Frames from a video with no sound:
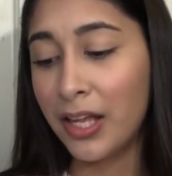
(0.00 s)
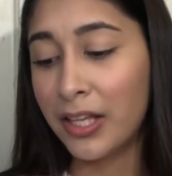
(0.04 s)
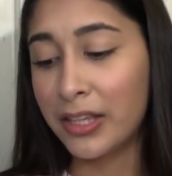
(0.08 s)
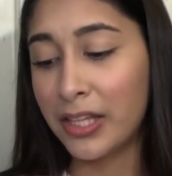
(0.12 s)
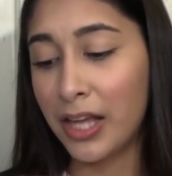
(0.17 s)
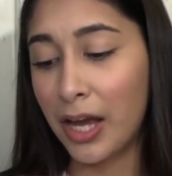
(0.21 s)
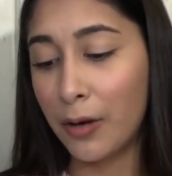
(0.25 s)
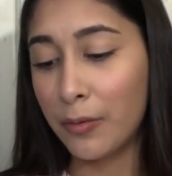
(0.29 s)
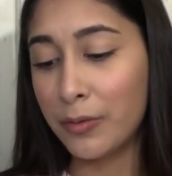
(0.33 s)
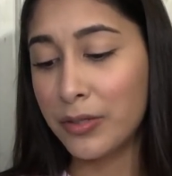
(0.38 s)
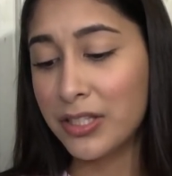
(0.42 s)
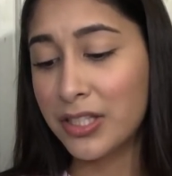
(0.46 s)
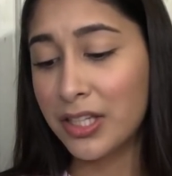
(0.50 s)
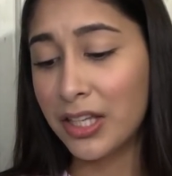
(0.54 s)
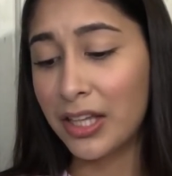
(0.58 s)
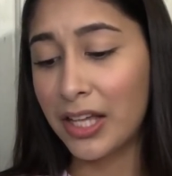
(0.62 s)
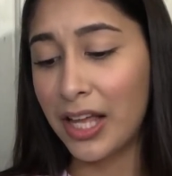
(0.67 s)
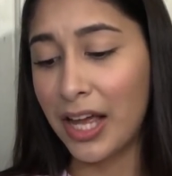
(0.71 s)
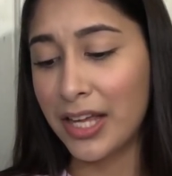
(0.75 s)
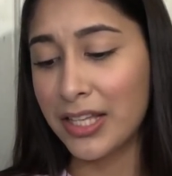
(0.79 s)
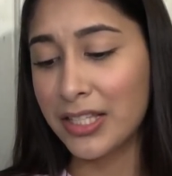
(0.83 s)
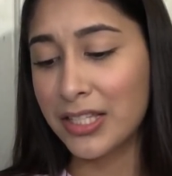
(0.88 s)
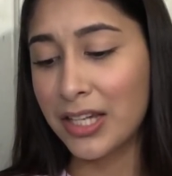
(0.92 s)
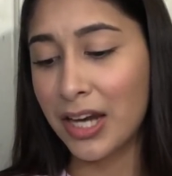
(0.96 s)
That was the
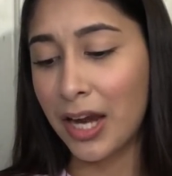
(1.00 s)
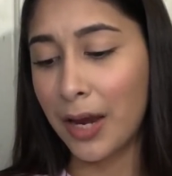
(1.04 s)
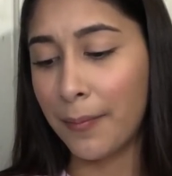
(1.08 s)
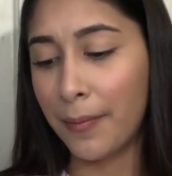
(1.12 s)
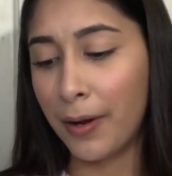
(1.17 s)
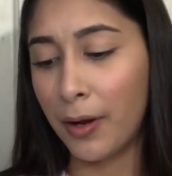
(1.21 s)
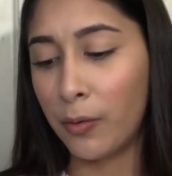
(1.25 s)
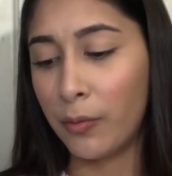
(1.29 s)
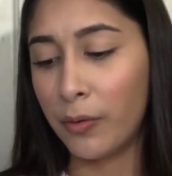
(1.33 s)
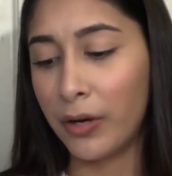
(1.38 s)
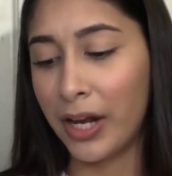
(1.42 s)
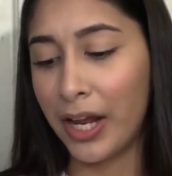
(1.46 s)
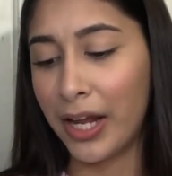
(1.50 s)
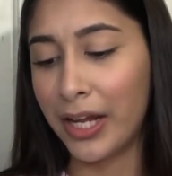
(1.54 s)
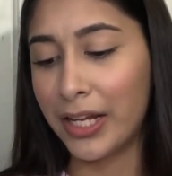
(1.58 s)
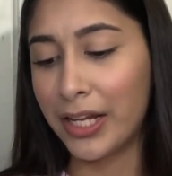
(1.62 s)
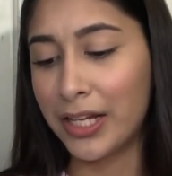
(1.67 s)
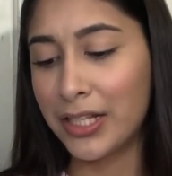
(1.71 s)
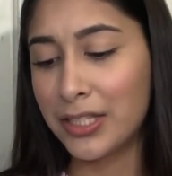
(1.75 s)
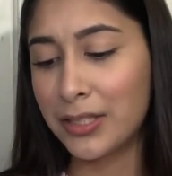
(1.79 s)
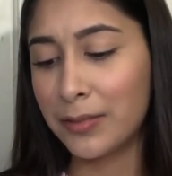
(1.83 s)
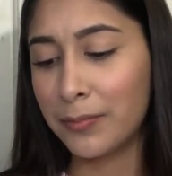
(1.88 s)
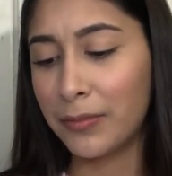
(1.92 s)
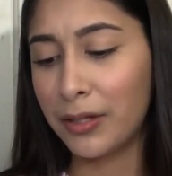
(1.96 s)
last time, and when I
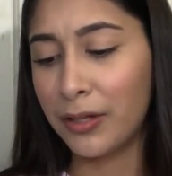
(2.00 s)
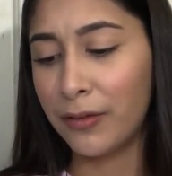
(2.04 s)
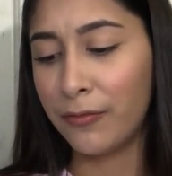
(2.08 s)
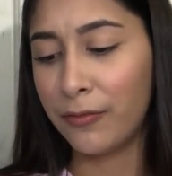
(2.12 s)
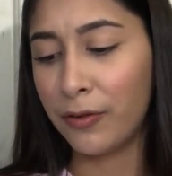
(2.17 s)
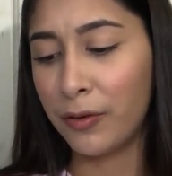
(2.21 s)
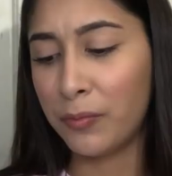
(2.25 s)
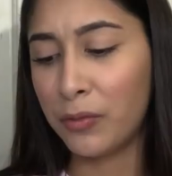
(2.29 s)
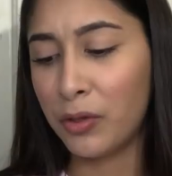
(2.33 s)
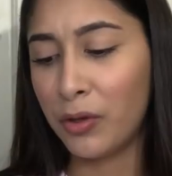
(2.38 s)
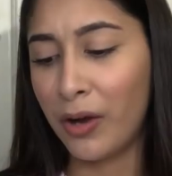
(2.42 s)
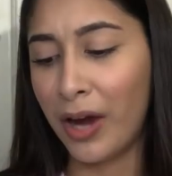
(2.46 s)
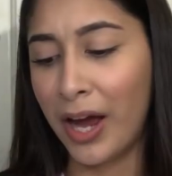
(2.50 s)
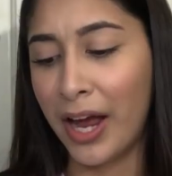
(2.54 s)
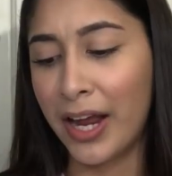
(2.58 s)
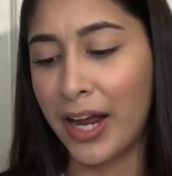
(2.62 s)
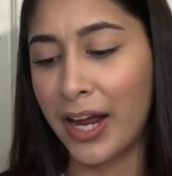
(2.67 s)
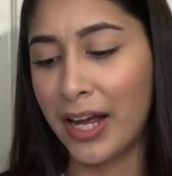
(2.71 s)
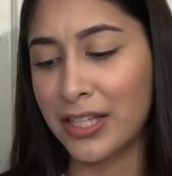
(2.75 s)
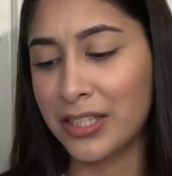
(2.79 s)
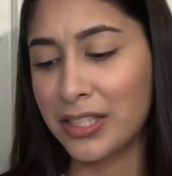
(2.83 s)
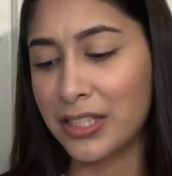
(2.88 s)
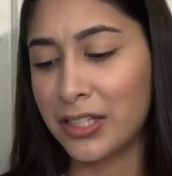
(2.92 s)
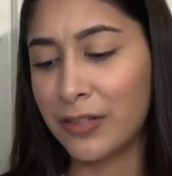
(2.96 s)
get something from you, I
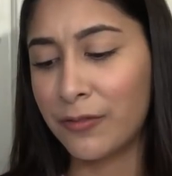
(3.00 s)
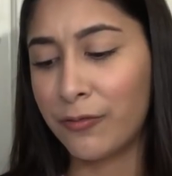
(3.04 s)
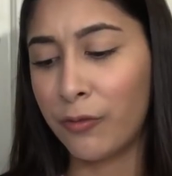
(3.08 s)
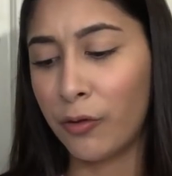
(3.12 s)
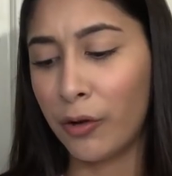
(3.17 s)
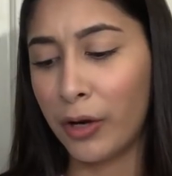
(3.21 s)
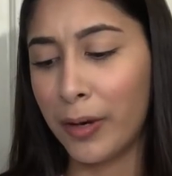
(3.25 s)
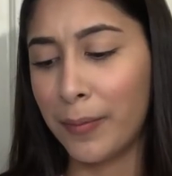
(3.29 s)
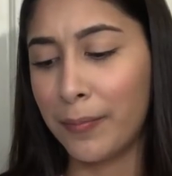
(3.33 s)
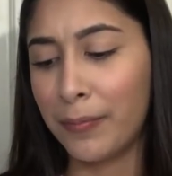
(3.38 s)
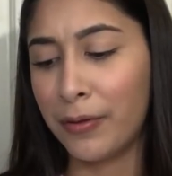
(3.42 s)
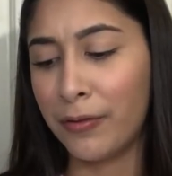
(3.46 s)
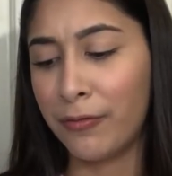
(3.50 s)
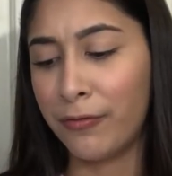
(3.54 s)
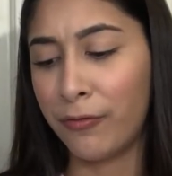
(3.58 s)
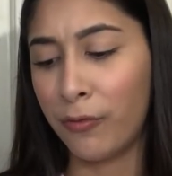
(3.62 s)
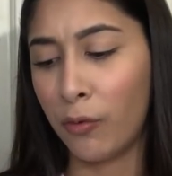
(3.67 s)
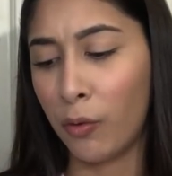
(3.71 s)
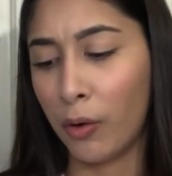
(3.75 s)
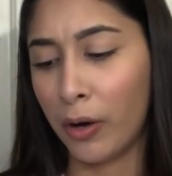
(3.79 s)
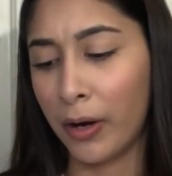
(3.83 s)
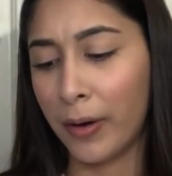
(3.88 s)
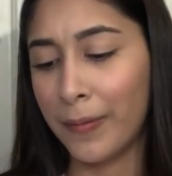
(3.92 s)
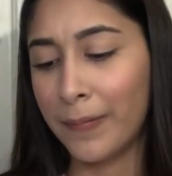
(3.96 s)
ask for it
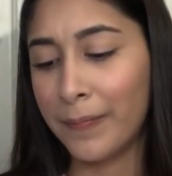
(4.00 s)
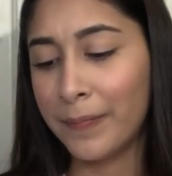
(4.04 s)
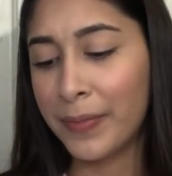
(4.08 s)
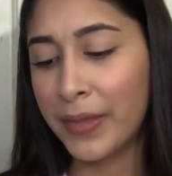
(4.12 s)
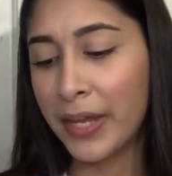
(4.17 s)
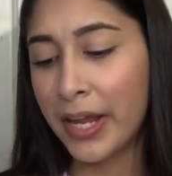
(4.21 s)
before.